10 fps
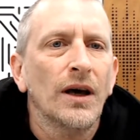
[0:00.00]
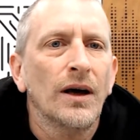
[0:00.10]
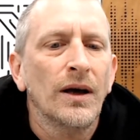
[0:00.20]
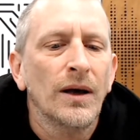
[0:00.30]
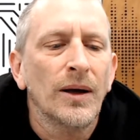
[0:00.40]

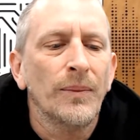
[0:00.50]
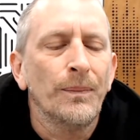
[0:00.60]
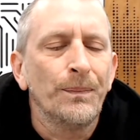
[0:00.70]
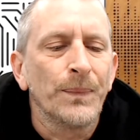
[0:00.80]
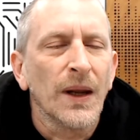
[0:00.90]

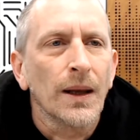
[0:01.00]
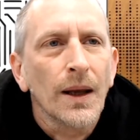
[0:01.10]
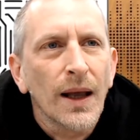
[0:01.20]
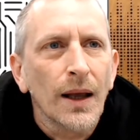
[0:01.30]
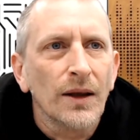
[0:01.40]

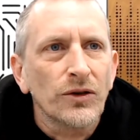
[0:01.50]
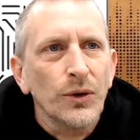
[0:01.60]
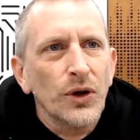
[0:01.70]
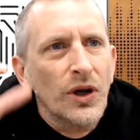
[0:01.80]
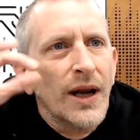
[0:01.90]
So
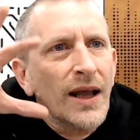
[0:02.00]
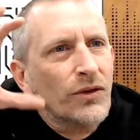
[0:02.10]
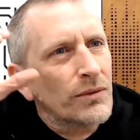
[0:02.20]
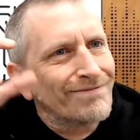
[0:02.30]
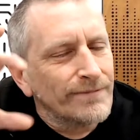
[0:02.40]
you can
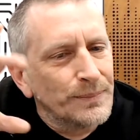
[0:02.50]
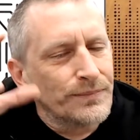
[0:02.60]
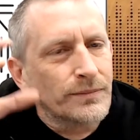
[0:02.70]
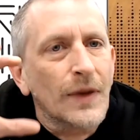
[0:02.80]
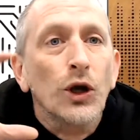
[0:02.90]
add
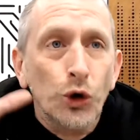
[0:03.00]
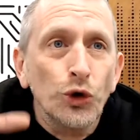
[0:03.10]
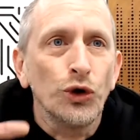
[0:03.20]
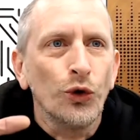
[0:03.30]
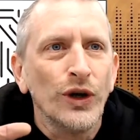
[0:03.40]

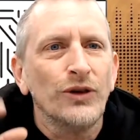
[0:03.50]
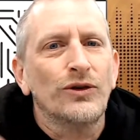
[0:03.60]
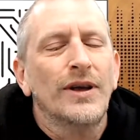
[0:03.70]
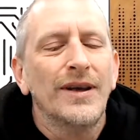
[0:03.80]
good noise